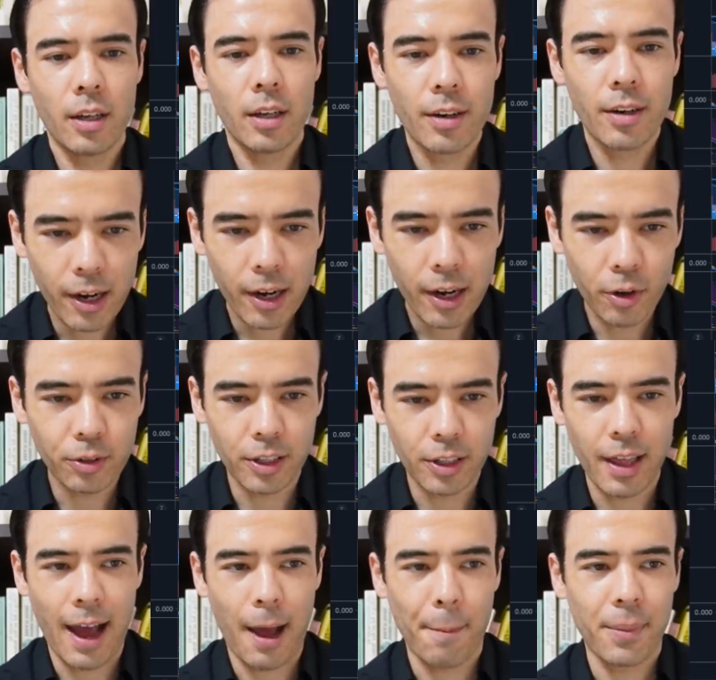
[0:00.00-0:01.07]
Not only
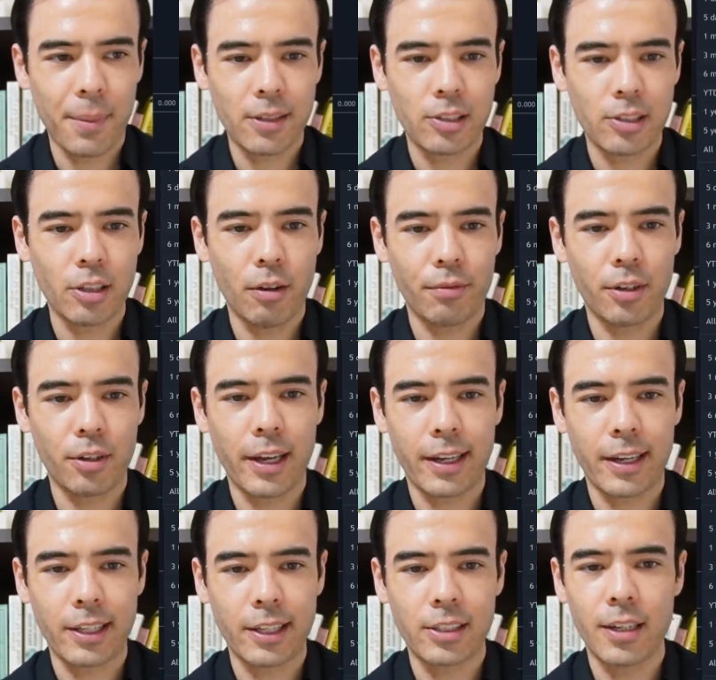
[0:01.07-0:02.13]
that, but silver, like
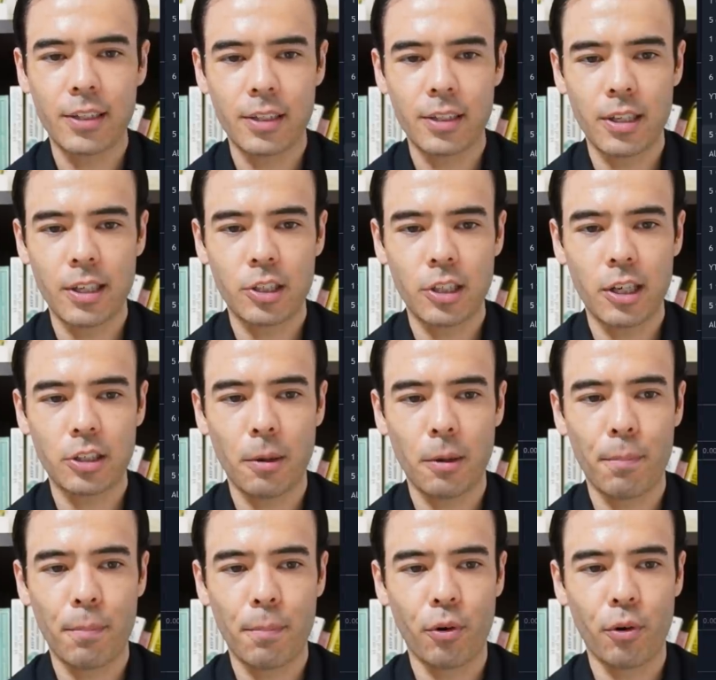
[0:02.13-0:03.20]
I said, is the initiation
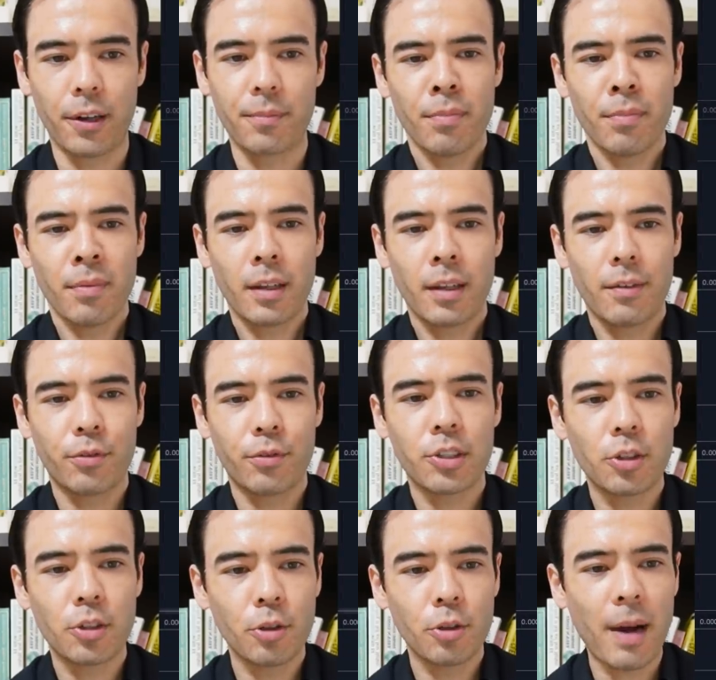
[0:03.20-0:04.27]
point. We
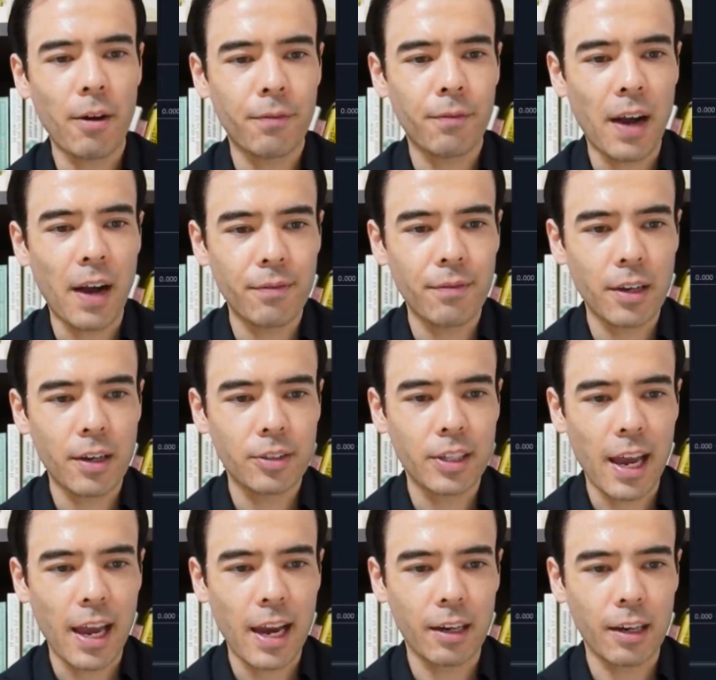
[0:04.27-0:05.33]
zoom out 5 years
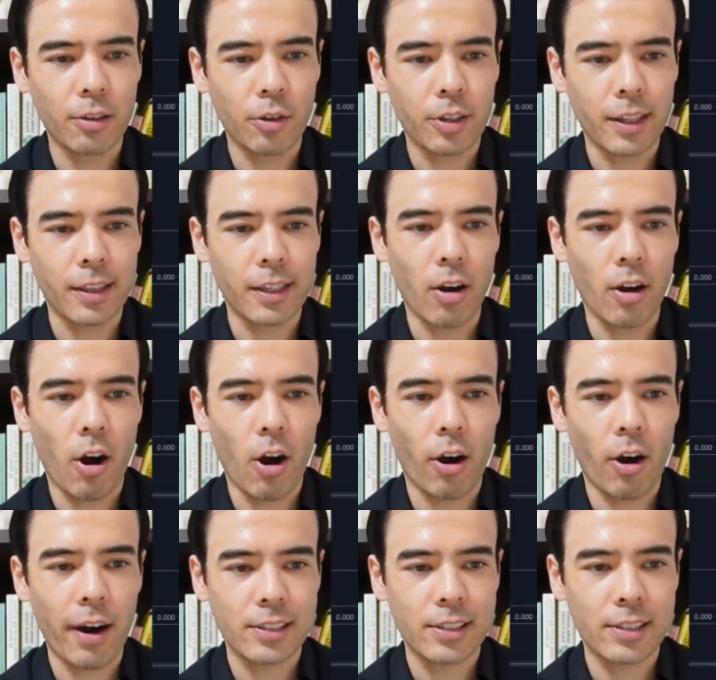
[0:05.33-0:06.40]
and look at the
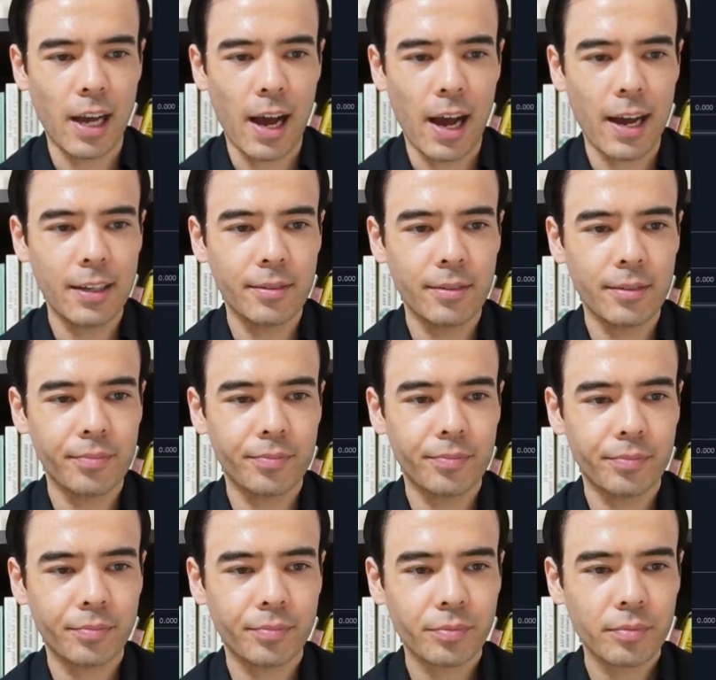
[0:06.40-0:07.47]
RSI.
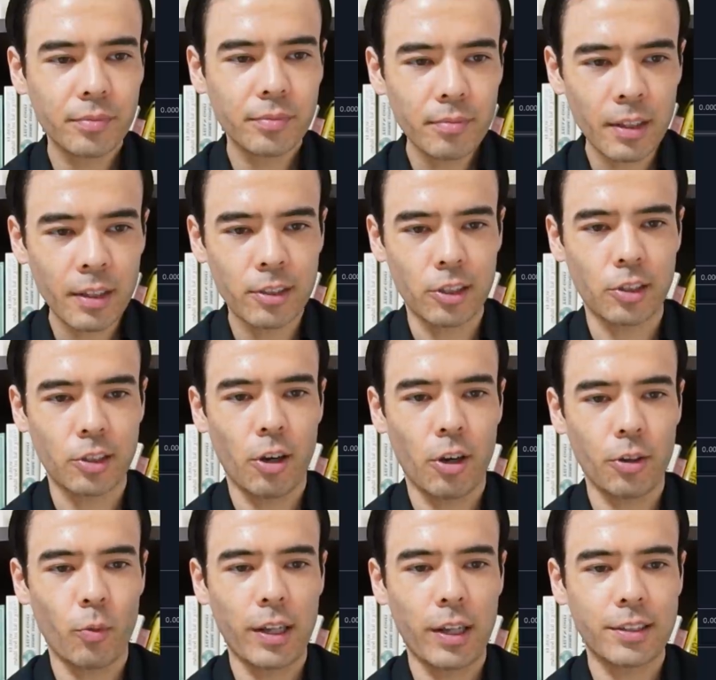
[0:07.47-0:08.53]
This is called the
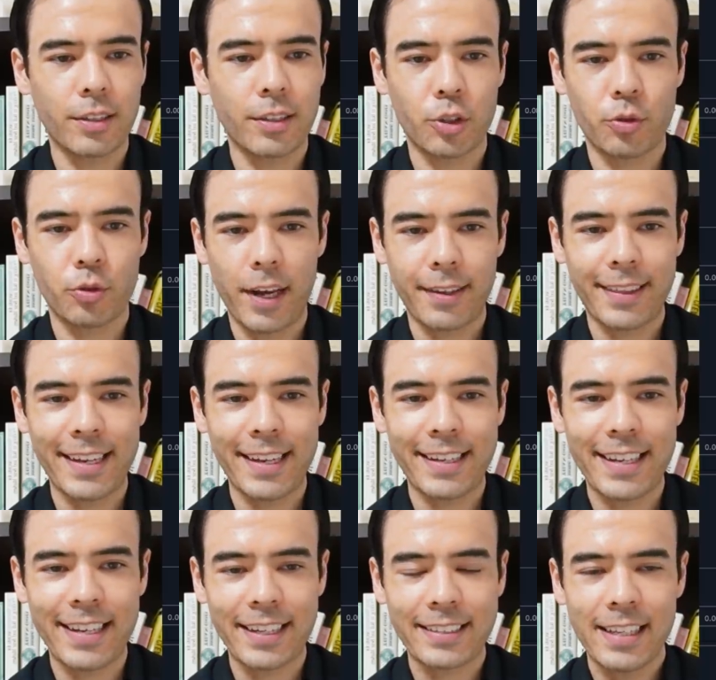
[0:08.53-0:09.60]
Relative Strength
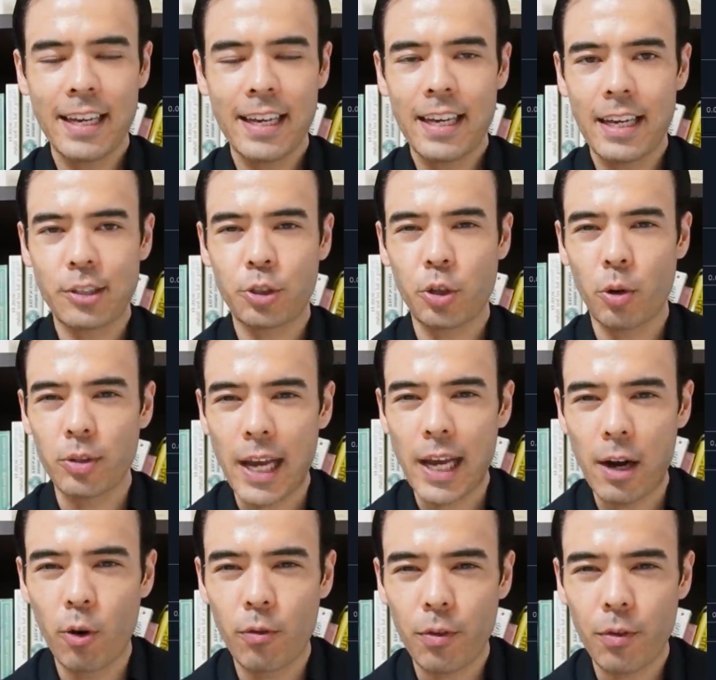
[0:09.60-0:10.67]
Index. It shows
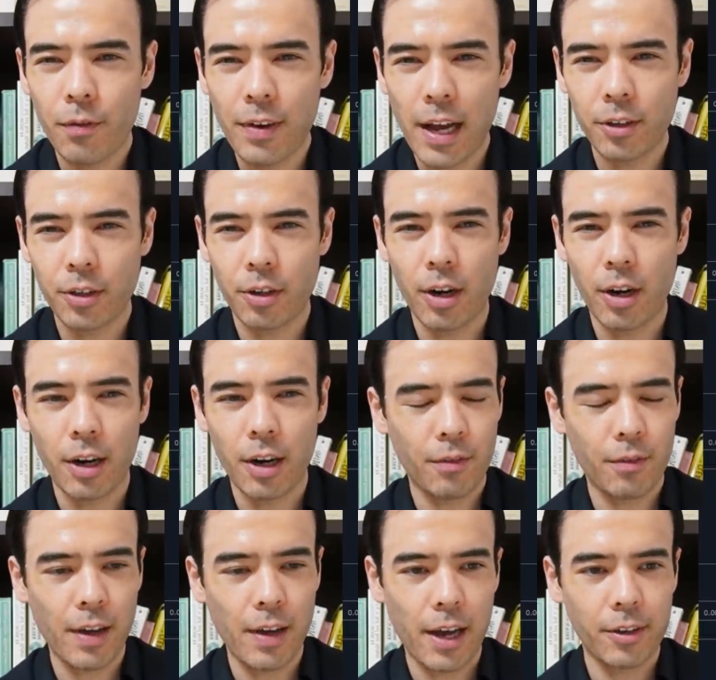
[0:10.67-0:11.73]
how overvalued or
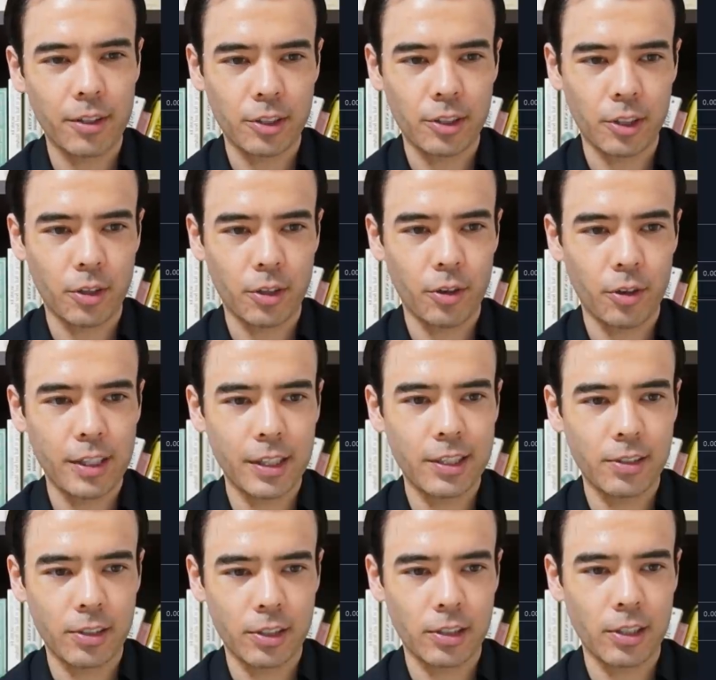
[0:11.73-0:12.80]
undervalued a security is.
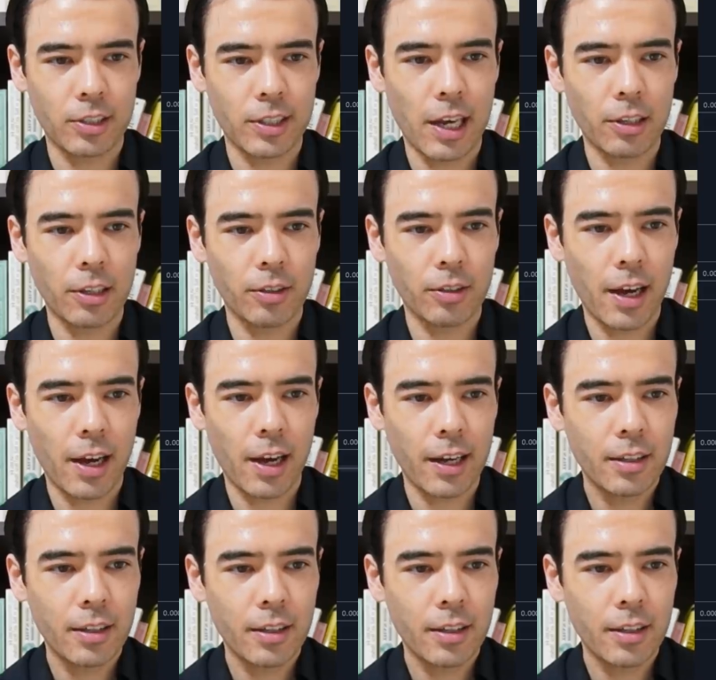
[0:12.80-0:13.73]
This is the yellow line.